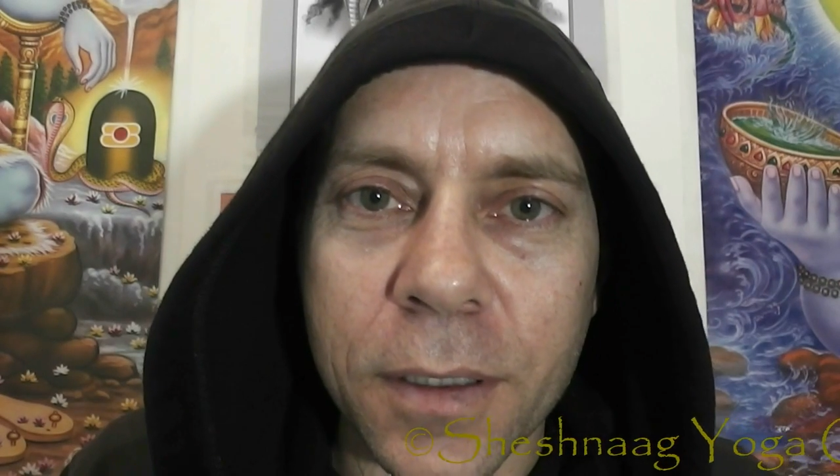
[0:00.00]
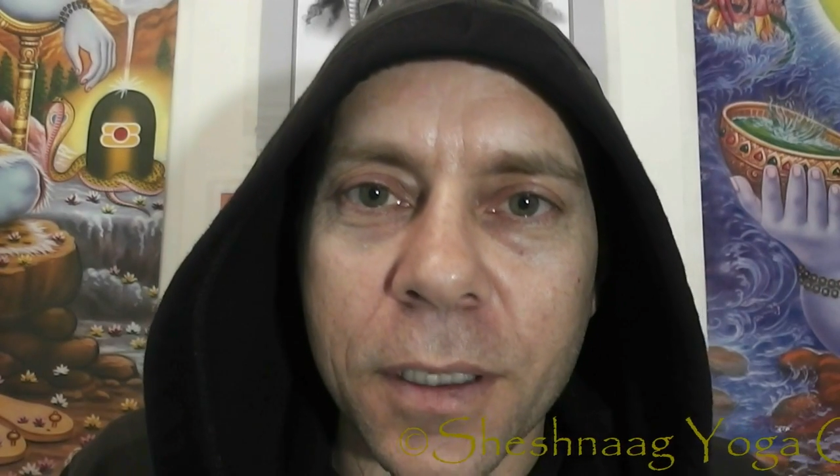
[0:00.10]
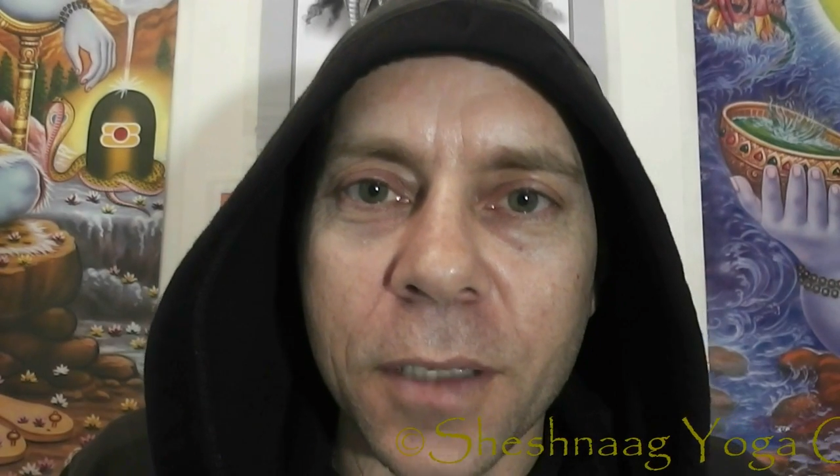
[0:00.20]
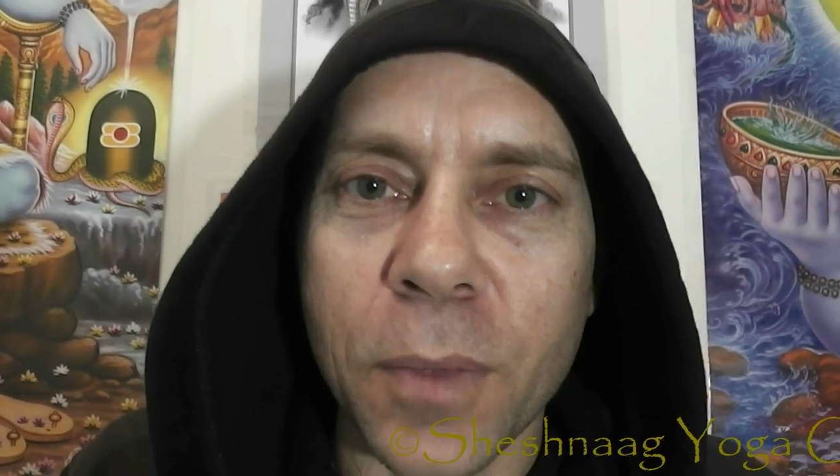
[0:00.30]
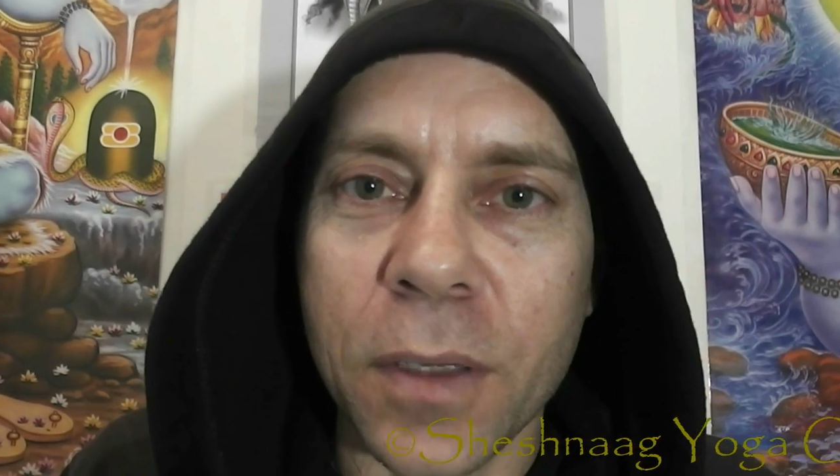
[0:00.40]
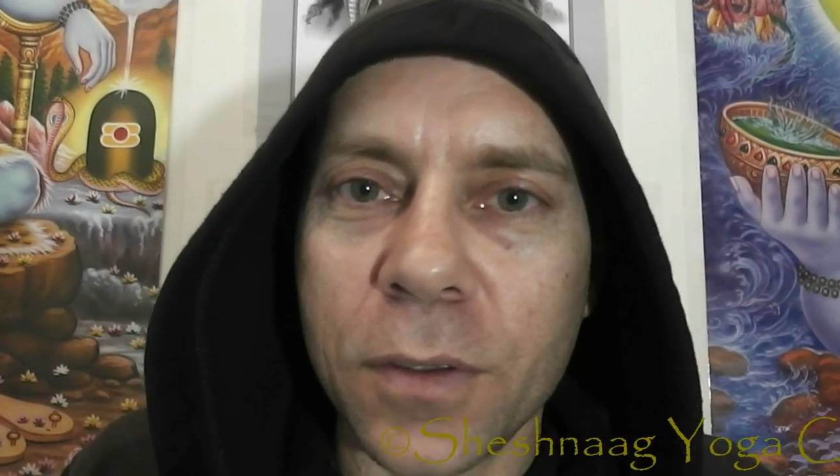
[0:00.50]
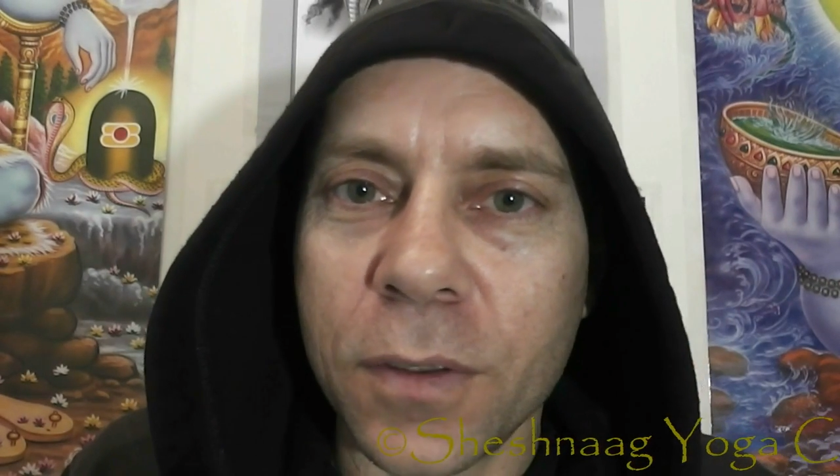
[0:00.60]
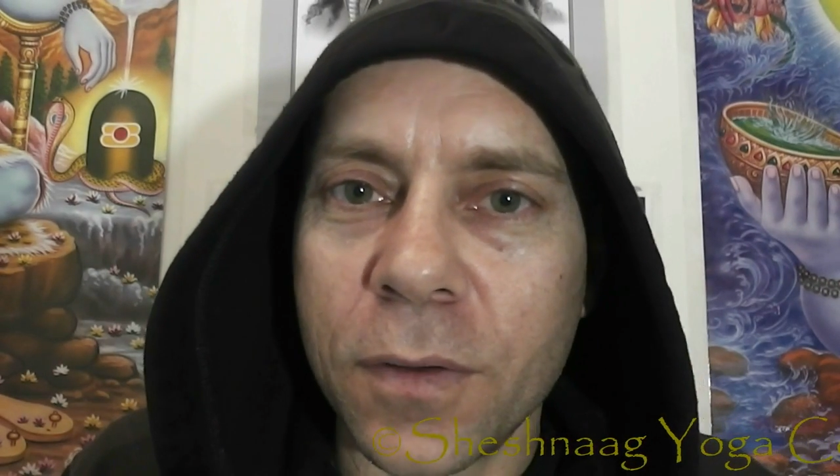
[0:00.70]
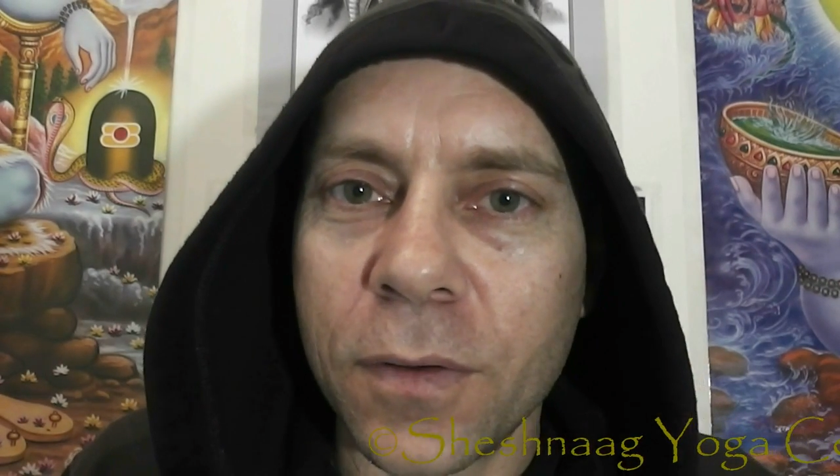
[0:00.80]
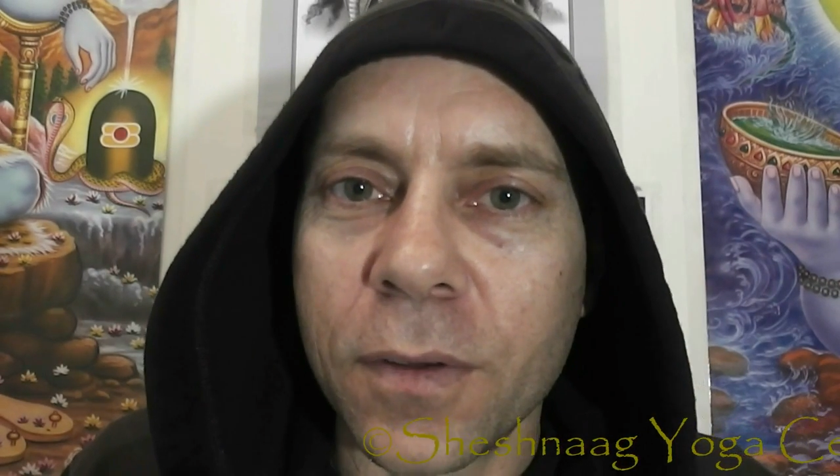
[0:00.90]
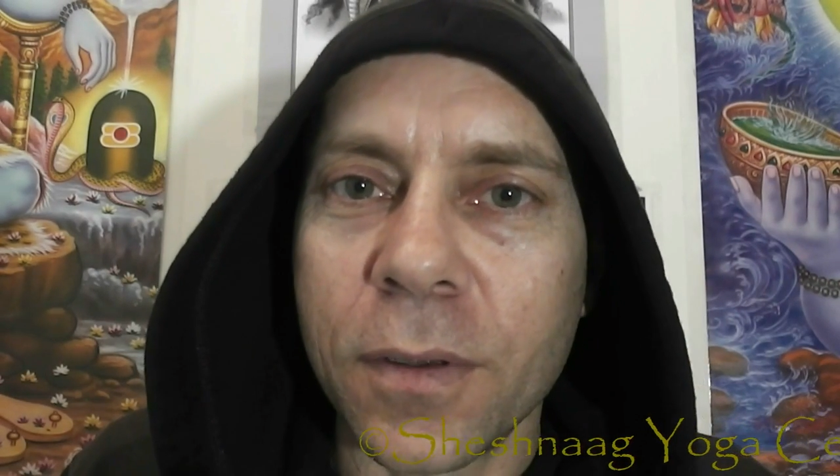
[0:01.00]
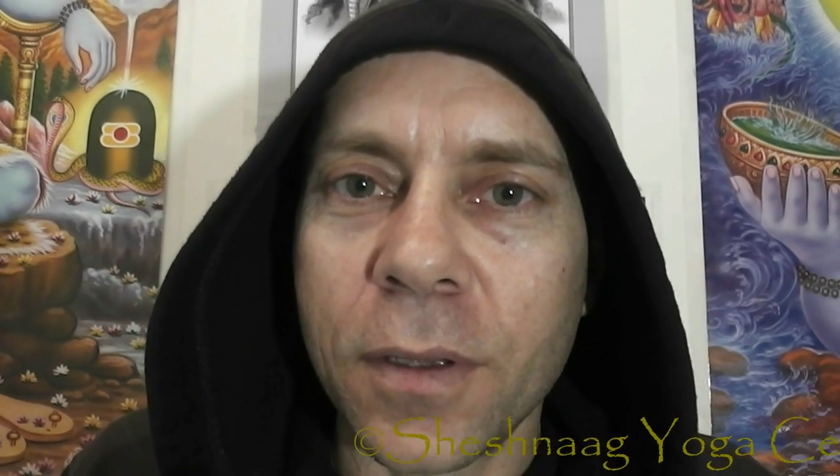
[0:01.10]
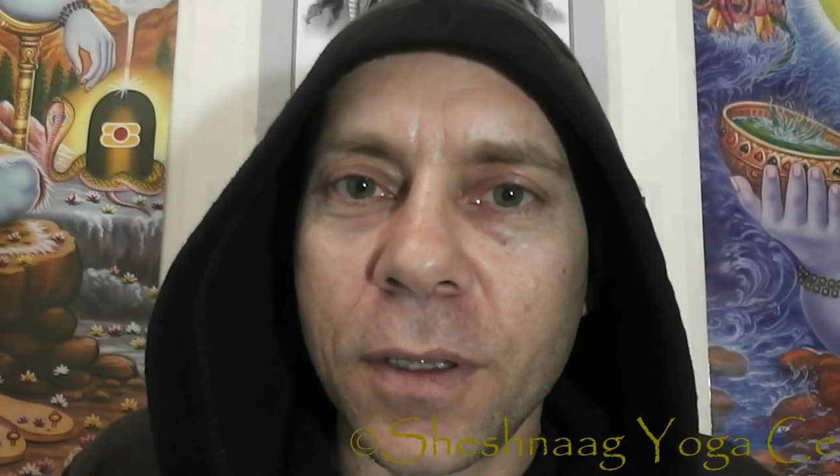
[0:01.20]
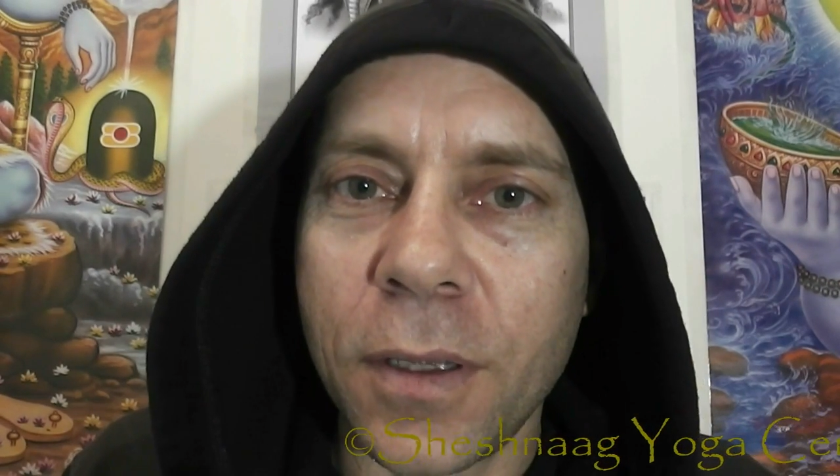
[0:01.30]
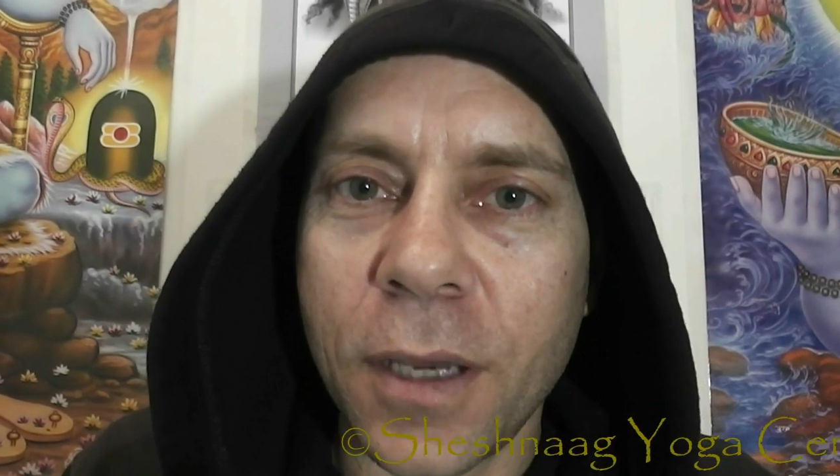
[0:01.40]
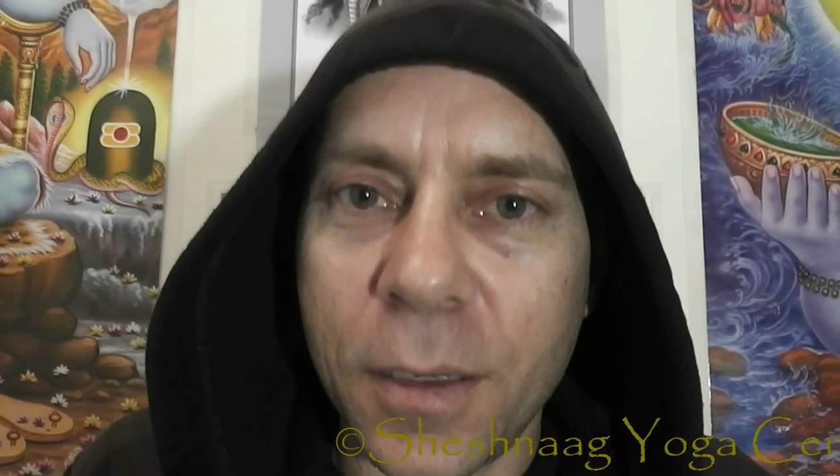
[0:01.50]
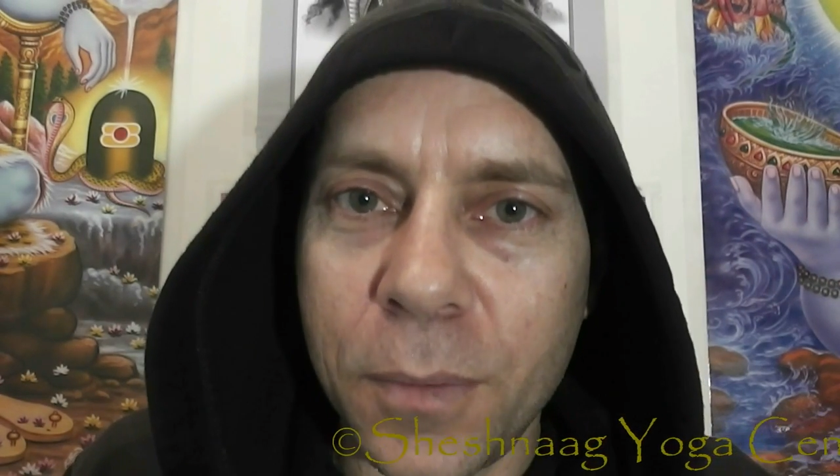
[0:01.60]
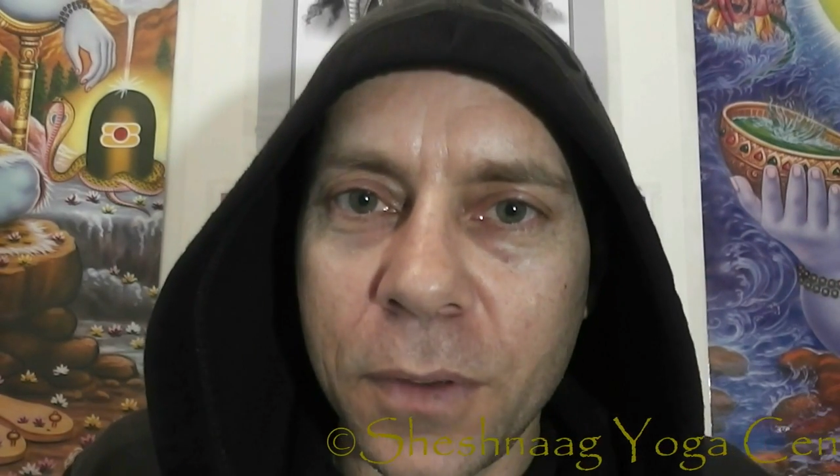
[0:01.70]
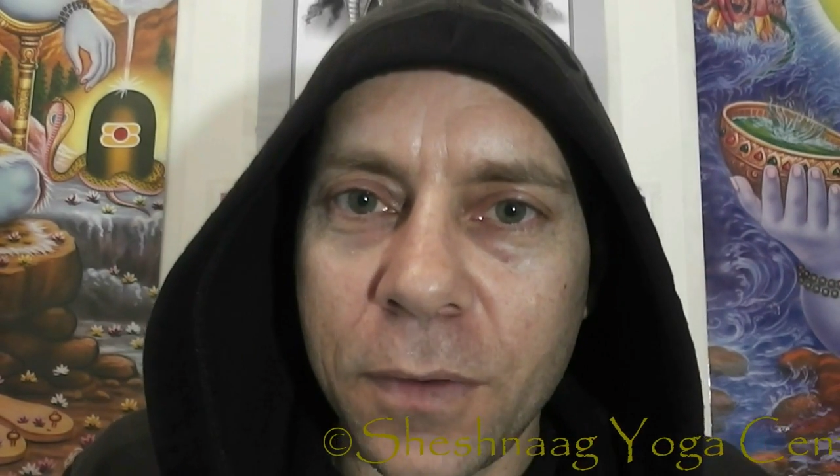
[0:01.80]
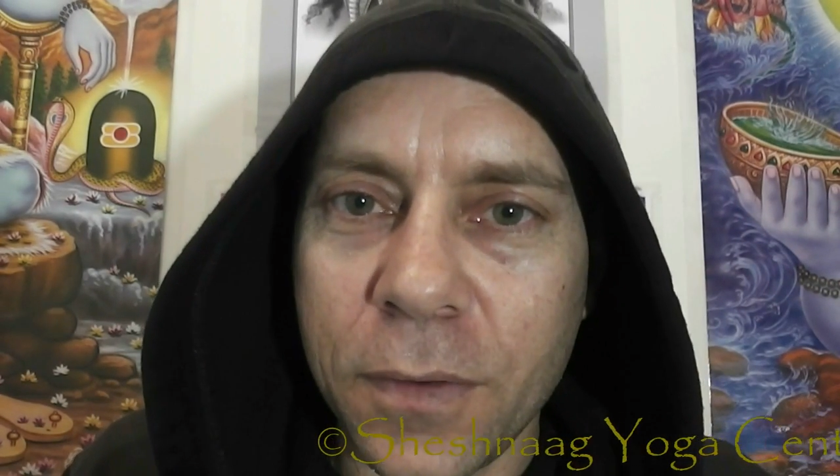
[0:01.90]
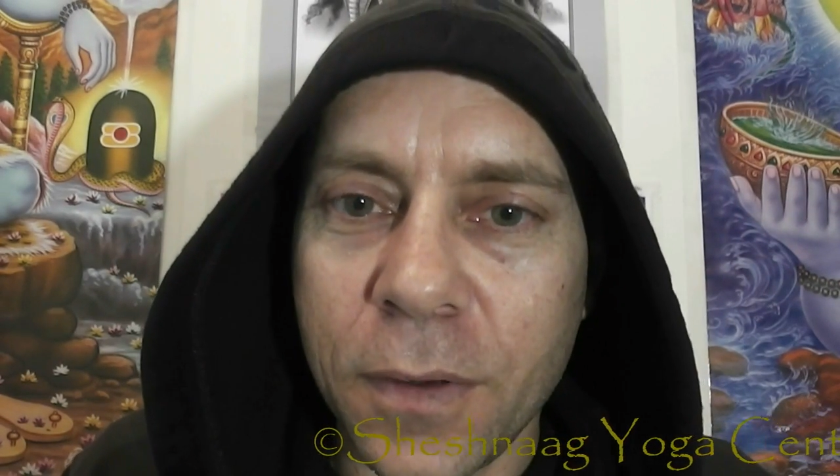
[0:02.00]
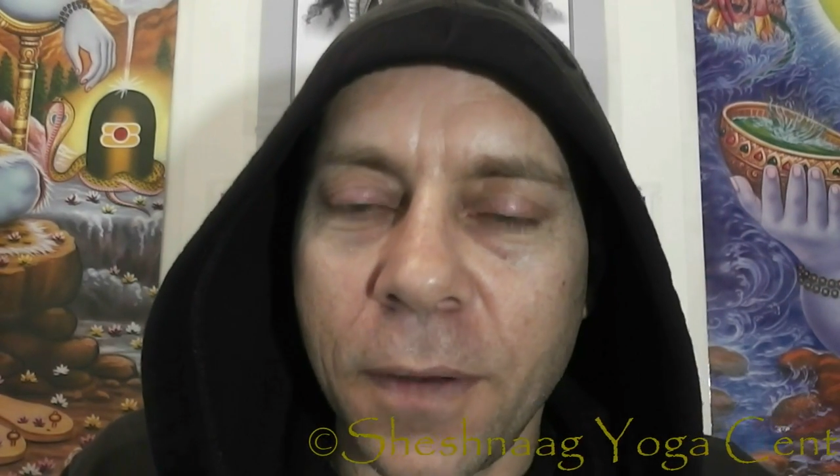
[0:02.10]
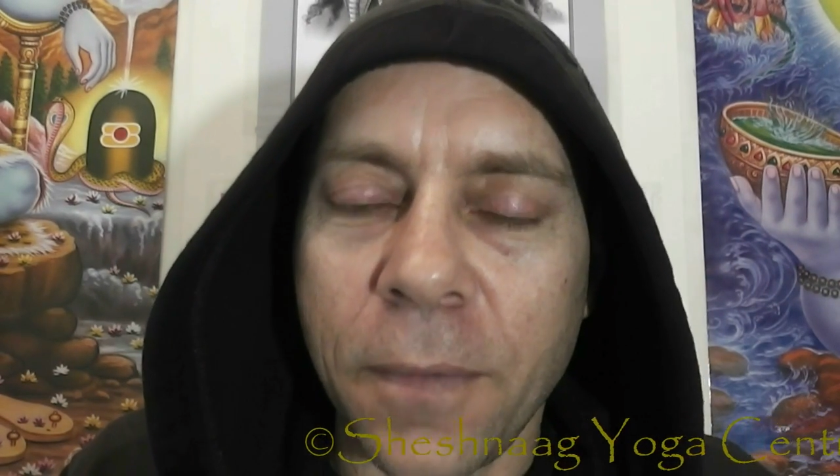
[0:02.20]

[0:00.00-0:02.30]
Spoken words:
he mentions the yamas,